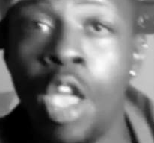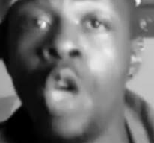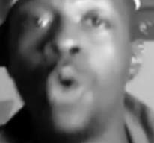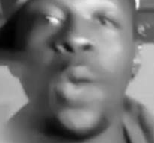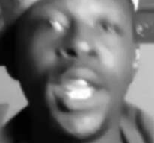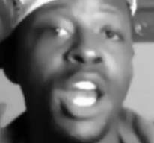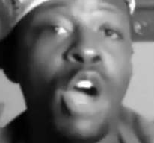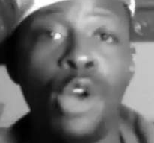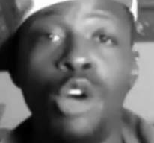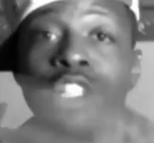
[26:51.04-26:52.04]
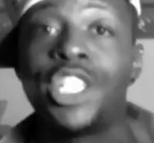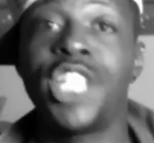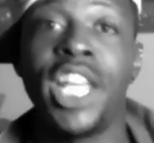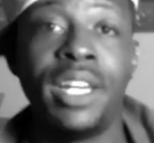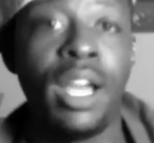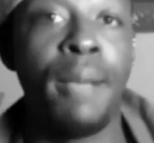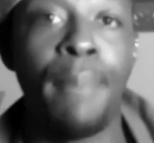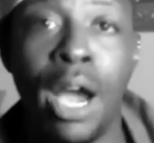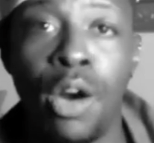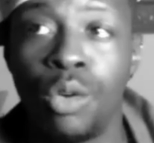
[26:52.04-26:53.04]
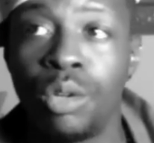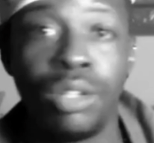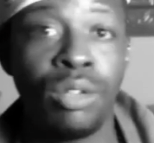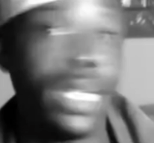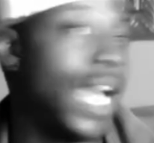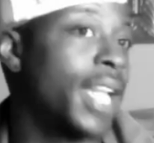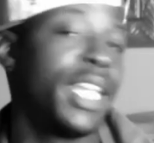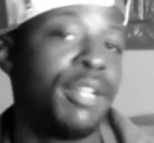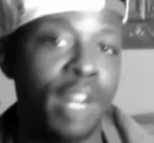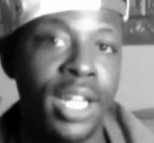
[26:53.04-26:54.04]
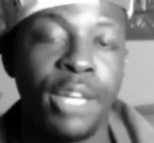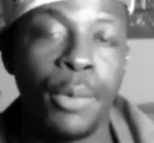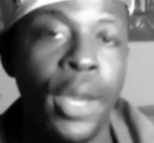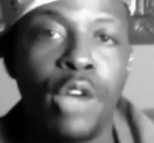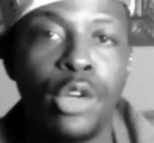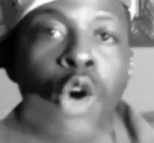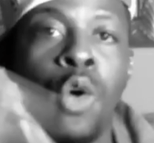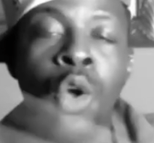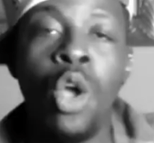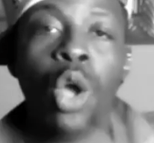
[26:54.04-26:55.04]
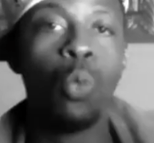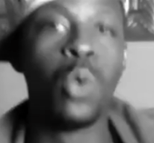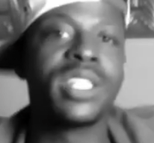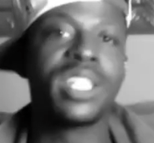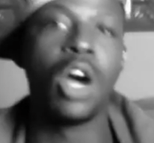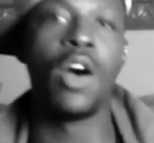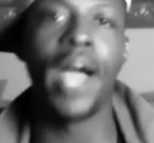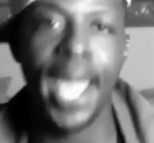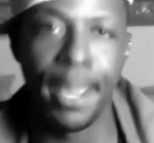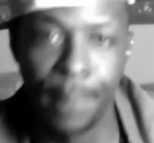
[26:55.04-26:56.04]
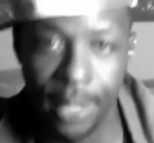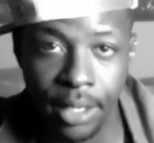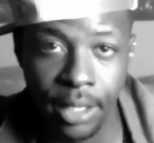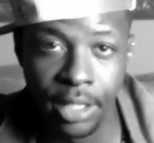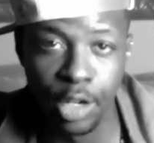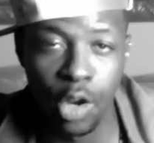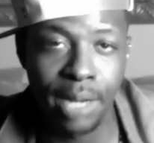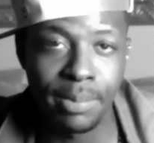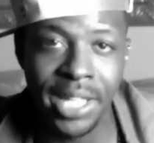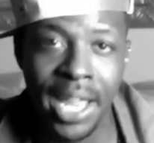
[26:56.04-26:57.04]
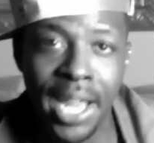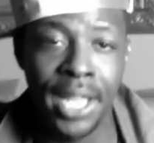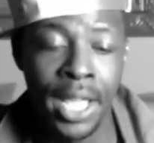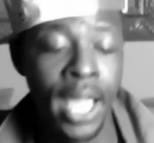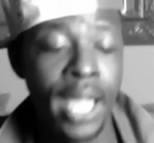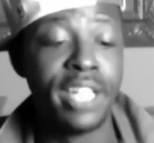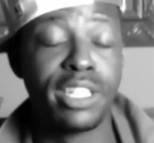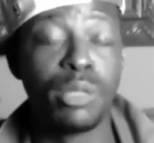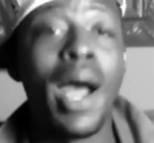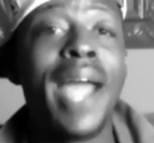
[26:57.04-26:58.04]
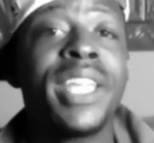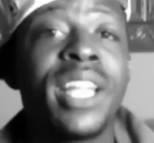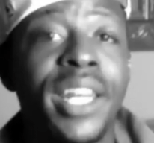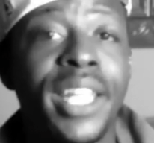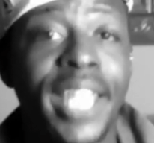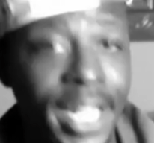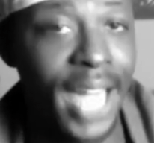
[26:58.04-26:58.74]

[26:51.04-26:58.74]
We don't know shit about nothing, really. We don't know what's going to happen. You know what I'm saying? Is Wyatt going to get